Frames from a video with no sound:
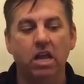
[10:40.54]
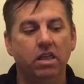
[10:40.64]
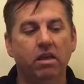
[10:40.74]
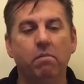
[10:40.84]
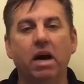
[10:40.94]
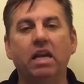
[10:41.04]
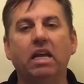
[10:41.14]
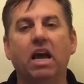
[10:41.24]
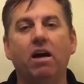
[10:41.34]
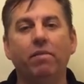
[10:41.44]
The money
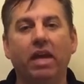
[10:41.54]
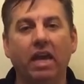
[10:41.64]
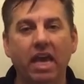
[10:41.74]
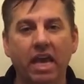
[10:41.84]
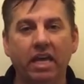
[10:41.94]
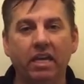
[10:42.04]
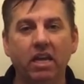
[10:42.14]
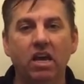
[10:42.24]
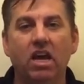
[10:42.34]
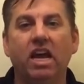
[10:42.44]
coming
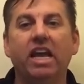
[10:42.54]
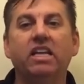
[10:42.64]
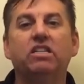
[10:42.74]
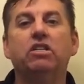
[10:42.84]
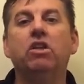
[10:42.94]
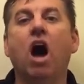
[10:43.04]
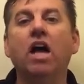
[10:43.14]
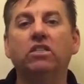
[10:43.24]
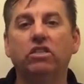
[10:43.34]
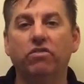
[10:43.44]
in is
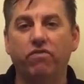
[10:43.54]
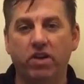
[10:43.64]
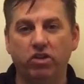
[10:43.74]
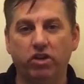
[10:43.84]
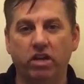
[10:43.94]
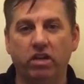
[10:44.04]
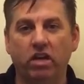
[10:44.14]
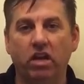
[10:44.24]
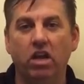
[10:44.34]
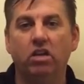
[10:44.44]
not sufficient
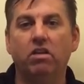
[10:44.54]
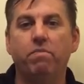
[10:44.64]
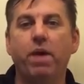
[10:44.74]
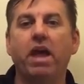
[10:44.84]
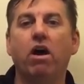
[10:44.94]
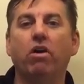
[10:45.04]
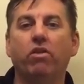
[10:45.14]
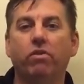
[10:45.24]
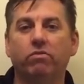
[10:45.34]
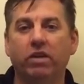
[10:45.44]
to pay all
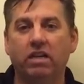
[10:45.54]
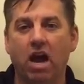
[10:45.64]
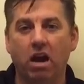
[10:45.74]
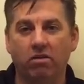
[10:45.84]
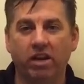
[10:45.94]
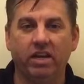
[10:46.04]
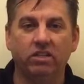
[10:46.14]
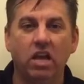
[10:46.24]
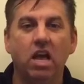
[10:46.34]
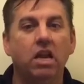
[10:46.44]
of the
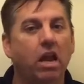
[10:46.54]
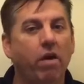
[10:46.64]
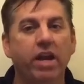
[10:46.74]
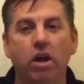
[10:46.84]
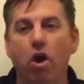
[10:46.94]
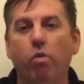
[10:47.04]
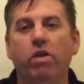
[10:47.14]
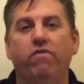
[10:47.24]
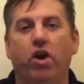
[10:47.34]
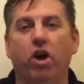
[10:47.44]
retirees. Now, I know
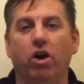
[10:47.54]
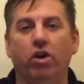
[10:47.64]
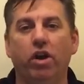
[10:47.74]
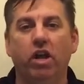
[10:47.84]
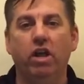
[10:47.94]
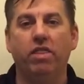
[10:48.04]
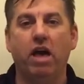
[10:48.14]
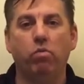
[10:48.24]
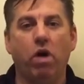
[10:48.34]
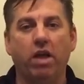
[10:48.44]
we've heard
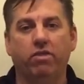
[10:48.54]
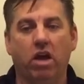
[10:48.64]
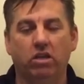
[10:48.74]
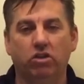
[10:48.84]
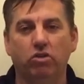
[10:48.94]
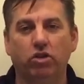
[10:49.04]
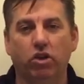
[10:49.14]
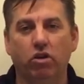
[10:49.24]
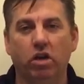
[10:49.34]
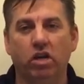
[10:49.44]
that, well, I thought Social
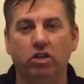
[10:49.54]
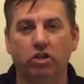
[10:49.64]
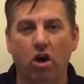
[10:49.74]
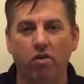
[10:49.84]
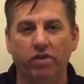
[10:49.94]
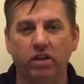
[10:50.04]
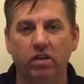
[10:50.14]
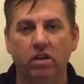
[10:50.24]
Security is solvent.